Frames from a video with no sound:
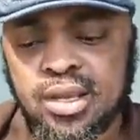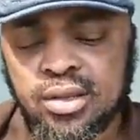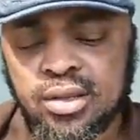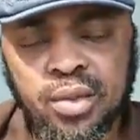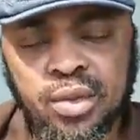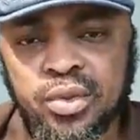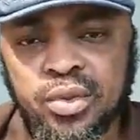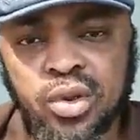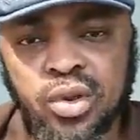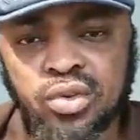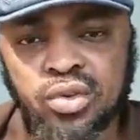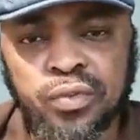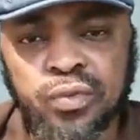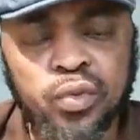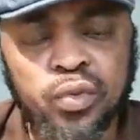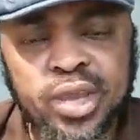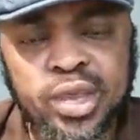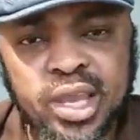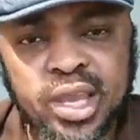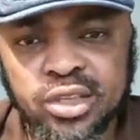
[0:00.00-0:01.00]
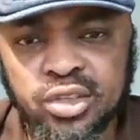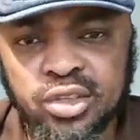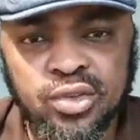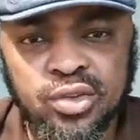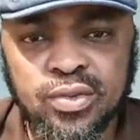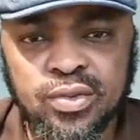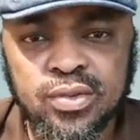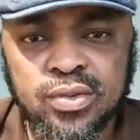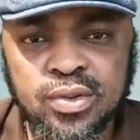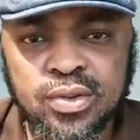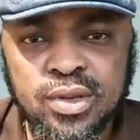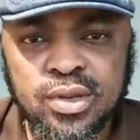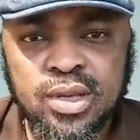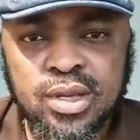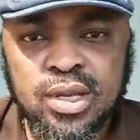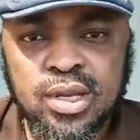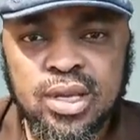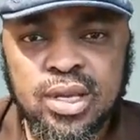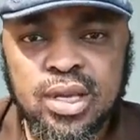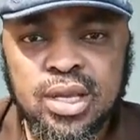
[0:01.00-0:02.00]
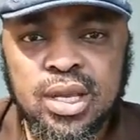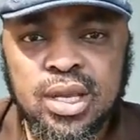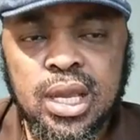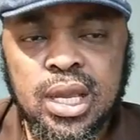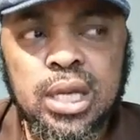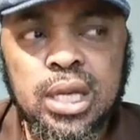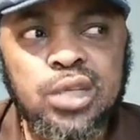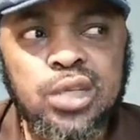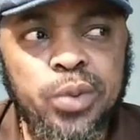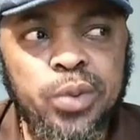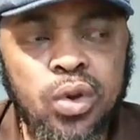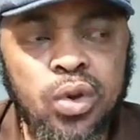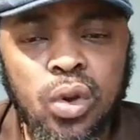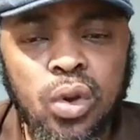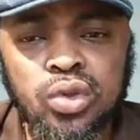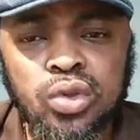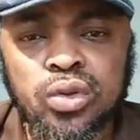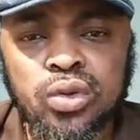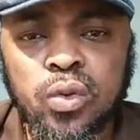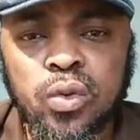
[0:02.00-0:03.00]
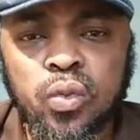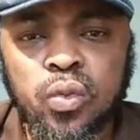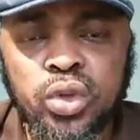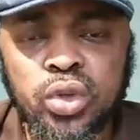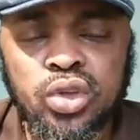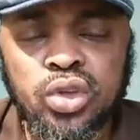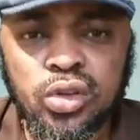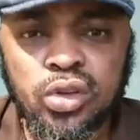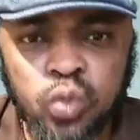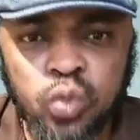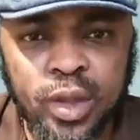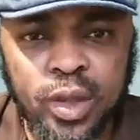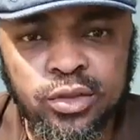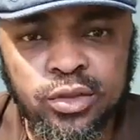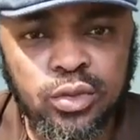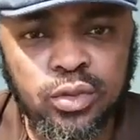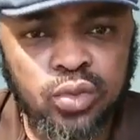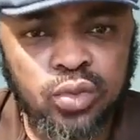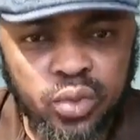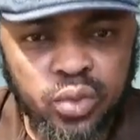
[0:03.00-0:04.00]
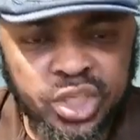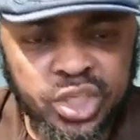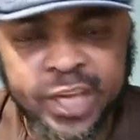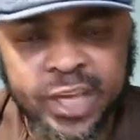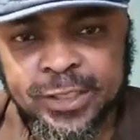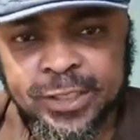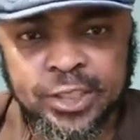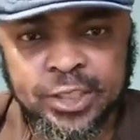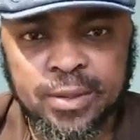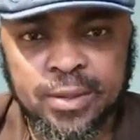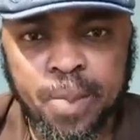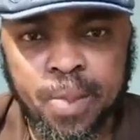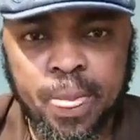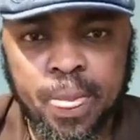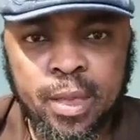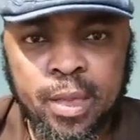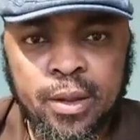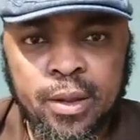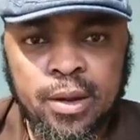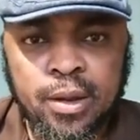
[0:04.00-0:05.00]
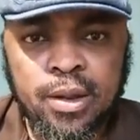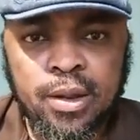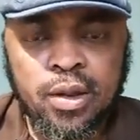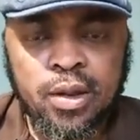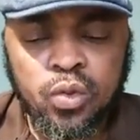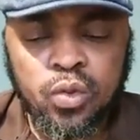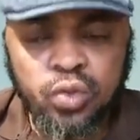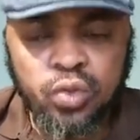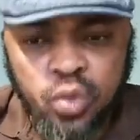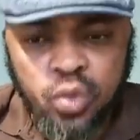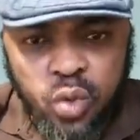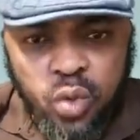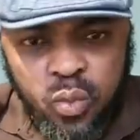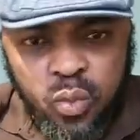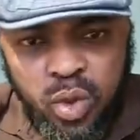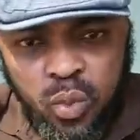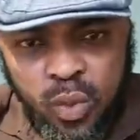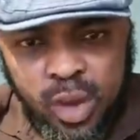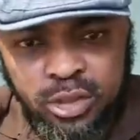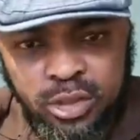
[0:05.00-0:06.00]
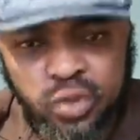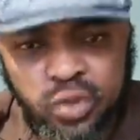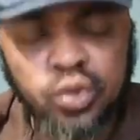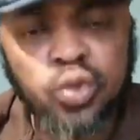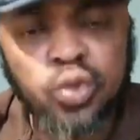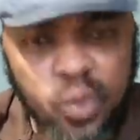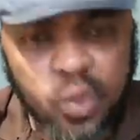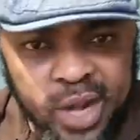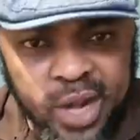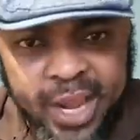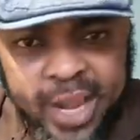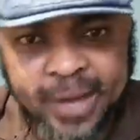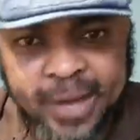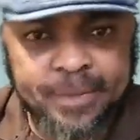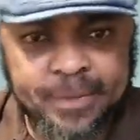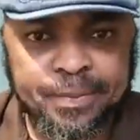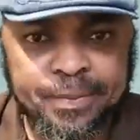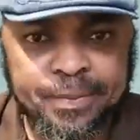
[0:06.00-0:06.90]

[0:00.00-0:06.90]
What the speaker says: Not because of we hate you. It is because we just want you to change. We want you to learn.